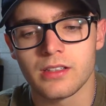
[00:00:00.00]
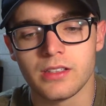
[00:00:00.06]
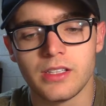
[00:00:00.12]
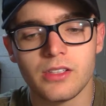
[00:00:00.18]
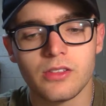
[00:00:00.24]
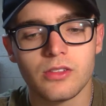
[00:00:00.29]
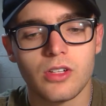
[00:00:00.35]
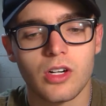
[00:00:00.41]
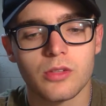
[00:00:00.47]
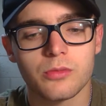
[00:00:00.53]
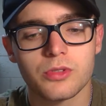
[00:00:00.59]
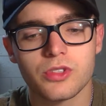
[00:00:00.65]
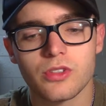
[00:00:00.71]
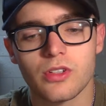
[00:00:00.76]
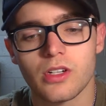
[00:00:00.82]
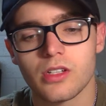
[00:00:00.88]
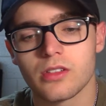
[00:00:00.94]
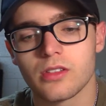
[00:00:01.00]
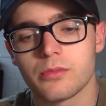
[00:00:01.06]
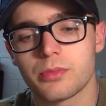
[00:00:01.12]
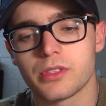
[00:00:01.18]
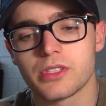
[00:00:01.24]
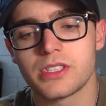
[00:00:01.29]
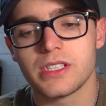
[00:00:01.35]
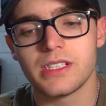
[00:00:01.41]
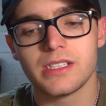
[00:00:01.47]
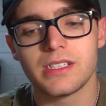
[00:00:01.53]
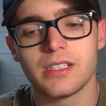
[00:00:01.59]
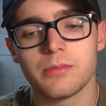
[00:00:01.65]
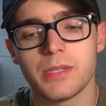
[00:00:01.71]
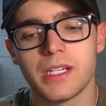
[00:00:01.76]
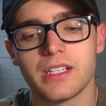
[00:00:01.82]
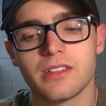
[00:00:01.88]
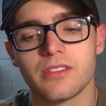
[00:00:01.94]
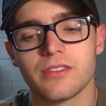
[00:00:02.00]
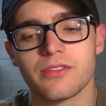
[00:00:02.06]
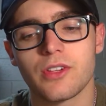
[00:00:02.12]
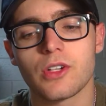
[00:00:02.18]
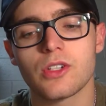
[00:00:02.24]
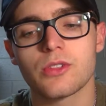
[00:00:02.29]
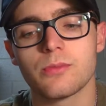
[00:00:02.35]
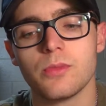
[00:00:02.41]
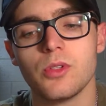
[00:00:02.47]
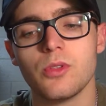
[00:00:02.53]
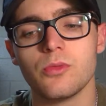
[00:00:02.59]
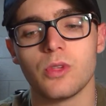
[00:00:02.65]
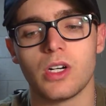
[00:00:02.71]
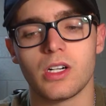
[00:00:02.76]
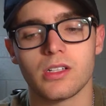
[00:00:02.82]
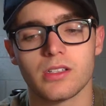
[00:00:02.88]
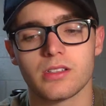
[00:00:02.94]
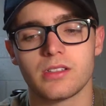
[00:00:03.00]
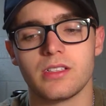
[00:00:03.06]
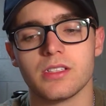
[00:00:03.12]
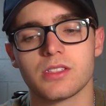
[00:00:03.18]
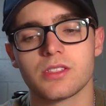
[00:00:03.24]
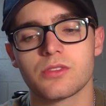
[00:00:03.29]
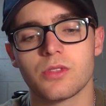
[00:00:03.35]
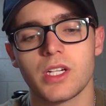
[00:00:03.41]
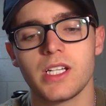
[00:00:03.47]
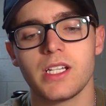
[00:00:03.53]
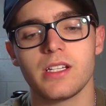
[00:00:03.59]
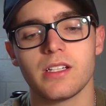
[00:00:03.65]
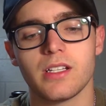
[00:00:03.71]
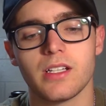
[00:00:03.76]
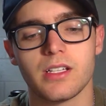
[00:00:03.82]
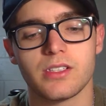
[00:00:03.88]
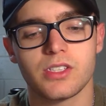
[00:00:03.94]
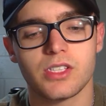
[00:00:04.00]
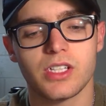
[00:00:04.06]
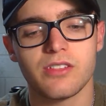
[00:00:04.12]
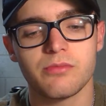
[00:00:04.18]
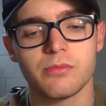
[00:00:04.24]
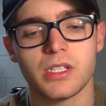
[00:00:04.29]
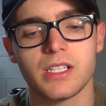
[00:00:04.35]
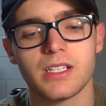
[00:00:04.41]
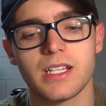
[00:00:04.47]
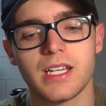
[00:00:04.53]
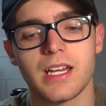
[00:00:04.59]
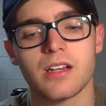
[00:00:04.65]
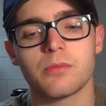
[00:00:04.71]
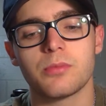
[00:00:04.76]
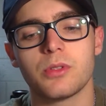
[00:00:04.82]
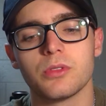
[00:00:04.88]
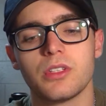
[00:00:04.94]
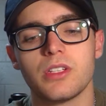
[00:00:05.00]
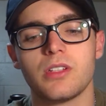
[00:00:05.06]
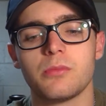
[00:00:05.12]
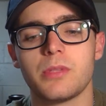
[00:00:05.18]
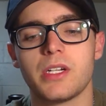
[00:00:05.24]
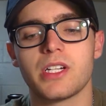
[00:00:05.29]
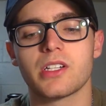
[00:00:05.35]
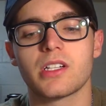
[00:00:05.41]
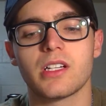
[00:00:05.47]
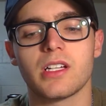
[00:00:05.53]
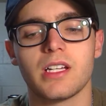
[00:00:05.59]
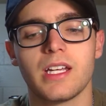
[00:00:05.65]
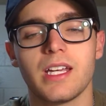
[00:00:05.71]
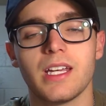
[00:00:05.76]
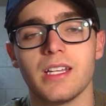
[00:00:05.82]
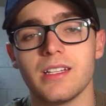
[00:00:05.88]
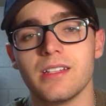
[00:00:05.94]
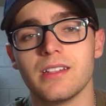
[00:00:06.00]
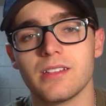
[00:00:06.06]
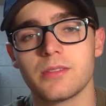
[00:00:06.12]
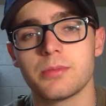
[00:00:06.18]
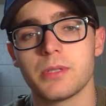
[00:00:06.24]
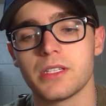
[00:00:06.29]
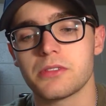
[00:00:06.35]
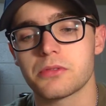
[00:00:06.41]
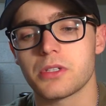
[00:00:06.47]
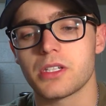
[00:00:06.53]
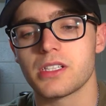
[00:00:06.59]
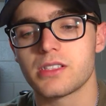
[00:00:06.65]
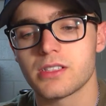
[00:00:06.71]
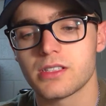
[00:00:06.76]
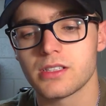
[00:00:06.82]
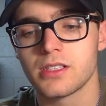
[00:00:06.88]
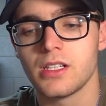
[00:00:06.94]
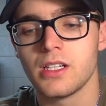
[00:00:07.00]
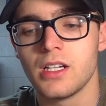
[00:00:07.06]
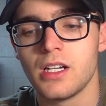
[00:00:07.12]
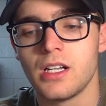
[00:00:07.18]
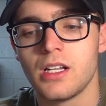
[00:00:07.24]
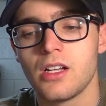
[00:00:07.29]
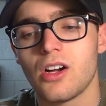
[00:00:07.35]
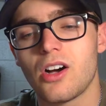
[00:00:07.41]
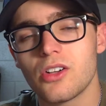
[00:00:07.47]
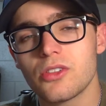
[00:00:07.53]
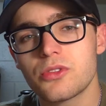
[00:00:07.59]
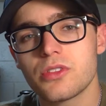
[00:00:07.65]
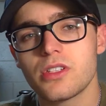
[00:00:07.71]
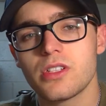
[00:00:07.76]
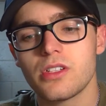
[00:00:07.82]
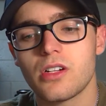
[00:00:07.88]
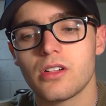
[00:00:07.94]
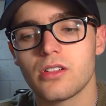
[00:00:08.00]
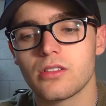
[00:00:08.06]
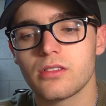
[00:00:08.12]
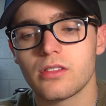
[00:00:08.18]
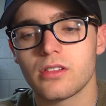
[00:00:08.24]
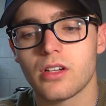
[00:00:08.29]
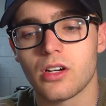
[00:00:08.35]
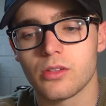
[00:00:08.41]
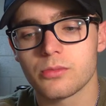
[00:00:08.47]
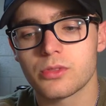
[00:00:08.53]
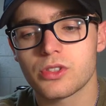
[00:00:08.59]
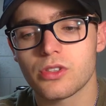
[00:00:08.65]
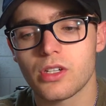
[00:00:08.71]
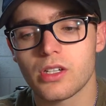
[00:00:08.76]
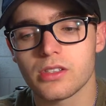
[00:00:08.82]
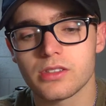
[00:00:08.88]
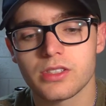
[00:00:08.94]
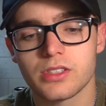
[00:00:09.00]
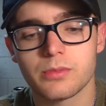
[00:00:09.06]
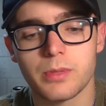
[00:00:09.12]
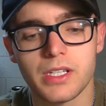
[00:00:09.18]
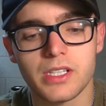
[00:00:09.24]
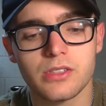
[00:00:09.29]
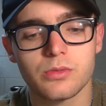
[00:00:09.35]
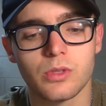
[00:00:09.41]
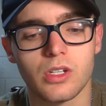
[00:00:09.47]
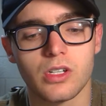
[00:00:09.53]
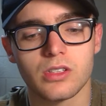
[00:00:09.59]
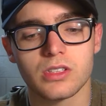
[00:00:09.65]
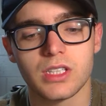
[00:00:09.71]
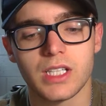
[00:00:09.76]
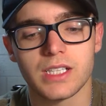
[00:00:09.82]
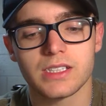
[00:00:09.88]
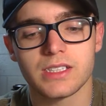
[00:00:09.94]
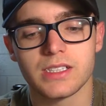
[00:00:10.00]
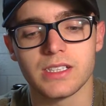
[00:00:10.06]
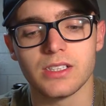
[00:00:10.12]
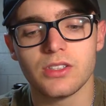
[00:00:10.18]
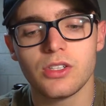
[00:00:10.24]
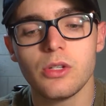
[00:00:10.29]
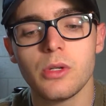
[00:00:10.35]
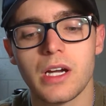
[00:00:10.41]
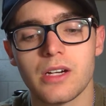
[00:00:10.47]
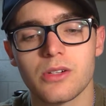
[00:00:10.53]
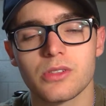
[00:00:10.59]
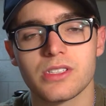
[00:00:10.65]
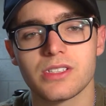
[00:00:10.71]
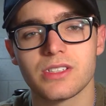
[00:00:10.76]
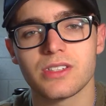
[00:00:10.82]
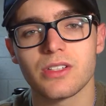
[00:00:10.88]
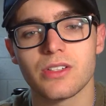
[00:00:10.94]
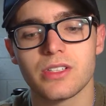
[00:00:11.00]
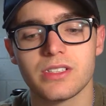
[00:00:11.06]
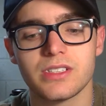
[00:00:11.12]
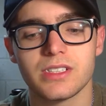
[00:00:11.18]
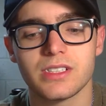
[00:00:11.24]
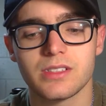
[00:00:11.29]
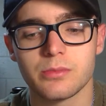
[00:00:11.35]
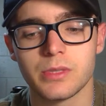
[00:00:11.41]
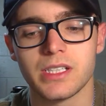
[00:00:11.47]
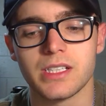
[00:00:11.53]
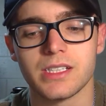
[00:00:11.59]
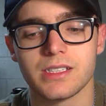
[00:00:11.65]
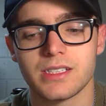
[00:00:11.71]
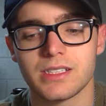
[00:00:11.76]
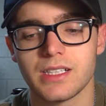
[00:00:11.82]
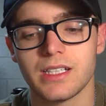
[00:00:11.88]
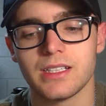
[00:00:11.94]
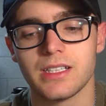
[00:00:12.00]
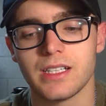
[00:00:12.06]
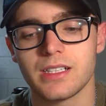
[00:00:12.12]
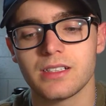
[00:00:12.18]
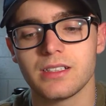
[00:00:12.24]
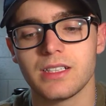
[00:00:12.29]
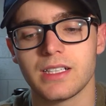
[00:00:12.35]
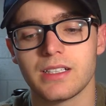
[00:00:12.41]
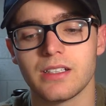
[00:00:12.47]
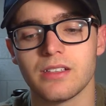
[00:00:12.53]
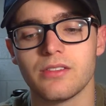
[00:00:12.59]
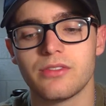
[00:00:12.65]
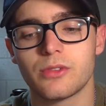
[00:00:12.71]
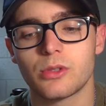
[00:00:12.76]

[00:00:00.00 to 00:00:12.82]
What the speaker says: Neil Armstrong proceeded to make the first moonwalk. This great achievement catapulted America ahead in the space race. Aldrin and Armstrong's spacewalk lasted 2 hours and 36 minutes, and they collected